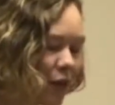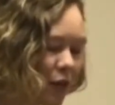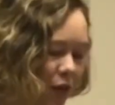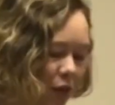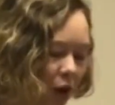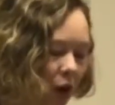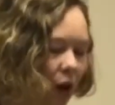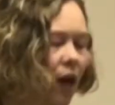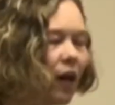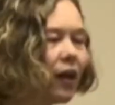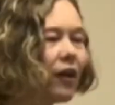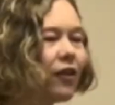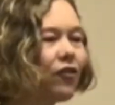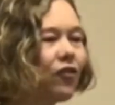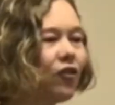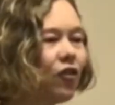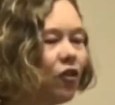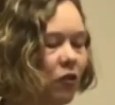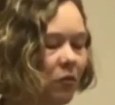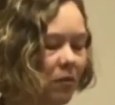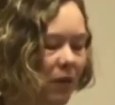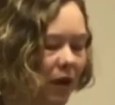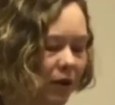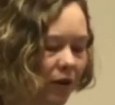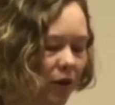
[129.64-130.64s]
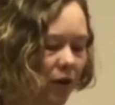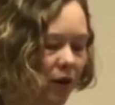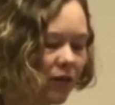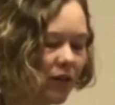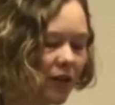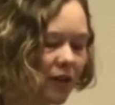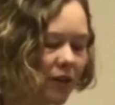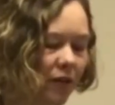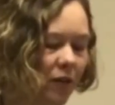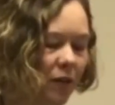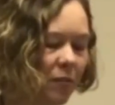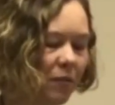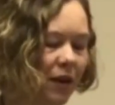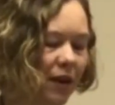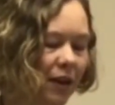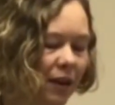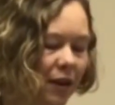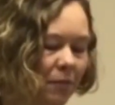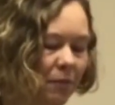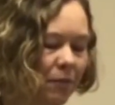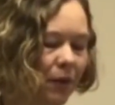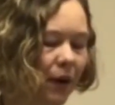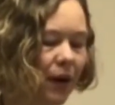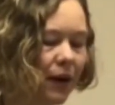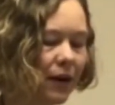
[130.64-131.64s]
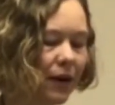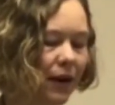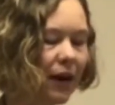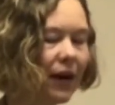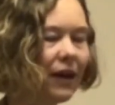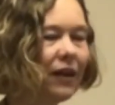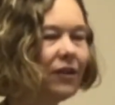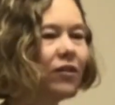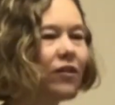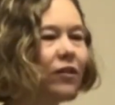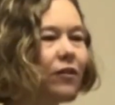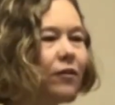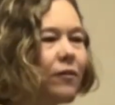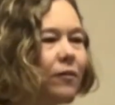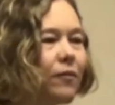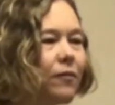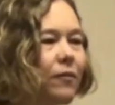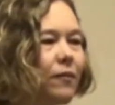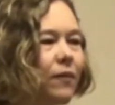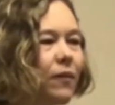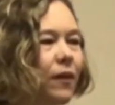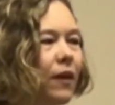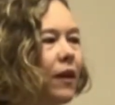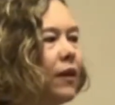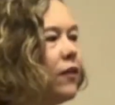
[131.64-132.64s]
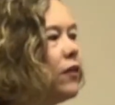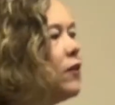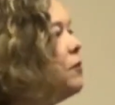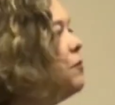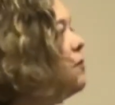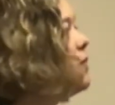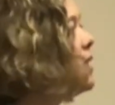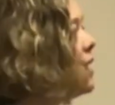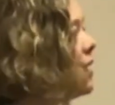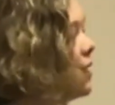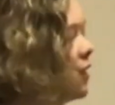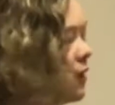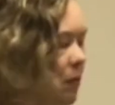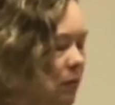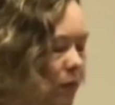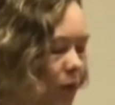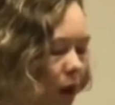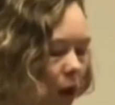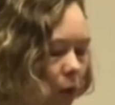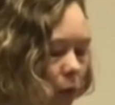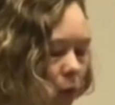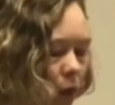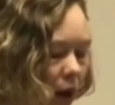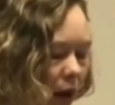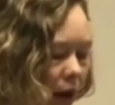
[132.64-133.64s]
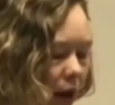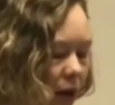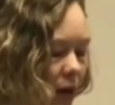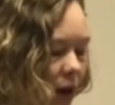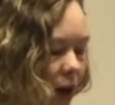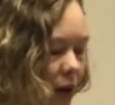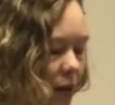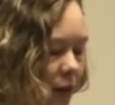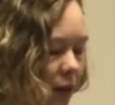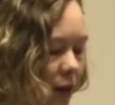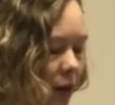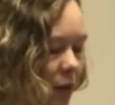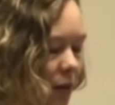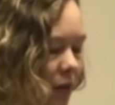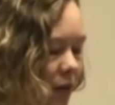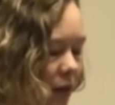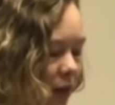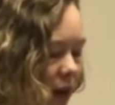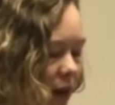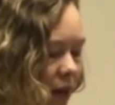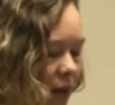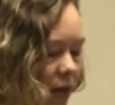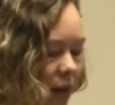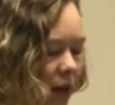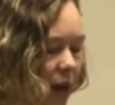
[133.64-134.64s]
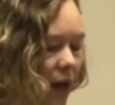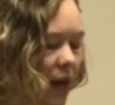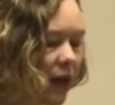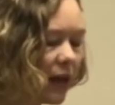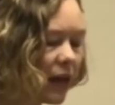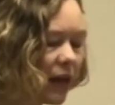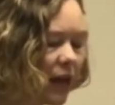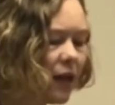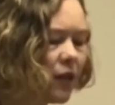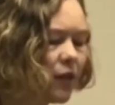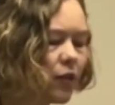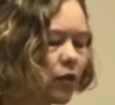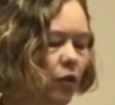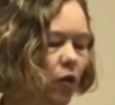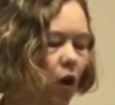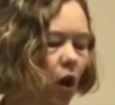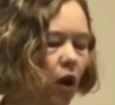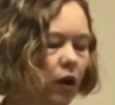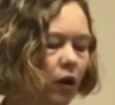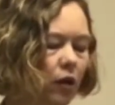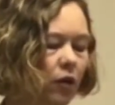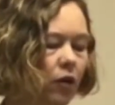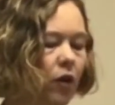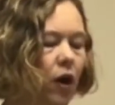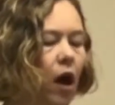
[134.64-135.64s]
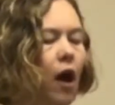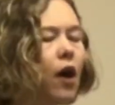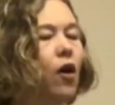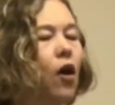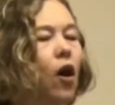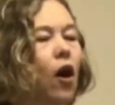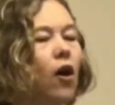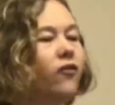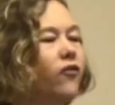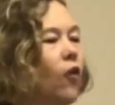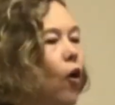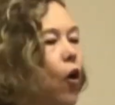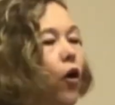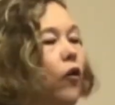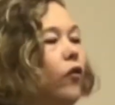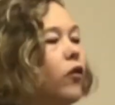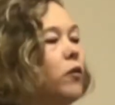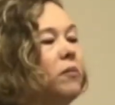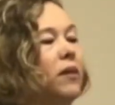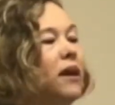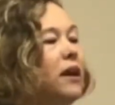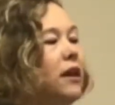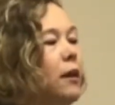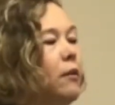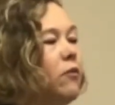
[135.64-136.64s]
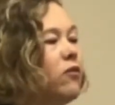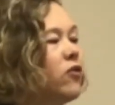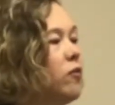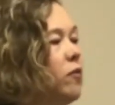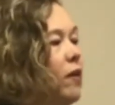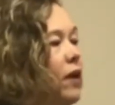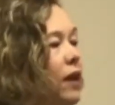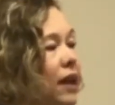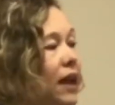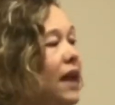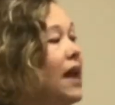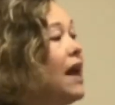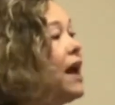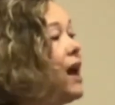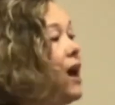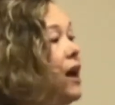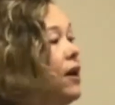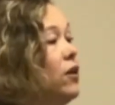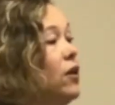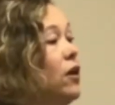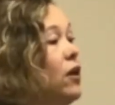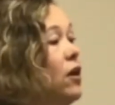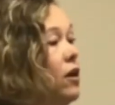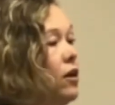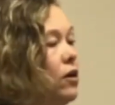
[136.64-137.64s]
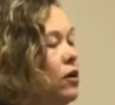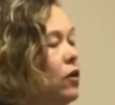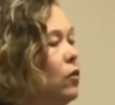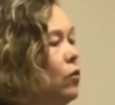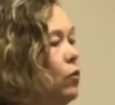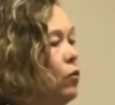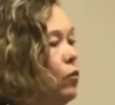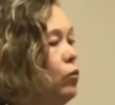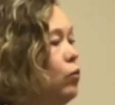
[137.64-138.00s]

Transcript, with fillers: Saul and two men go to visit the medium by night. The medium, not recognizing him, says, King Saul has cut off all the mediums from the land. You know,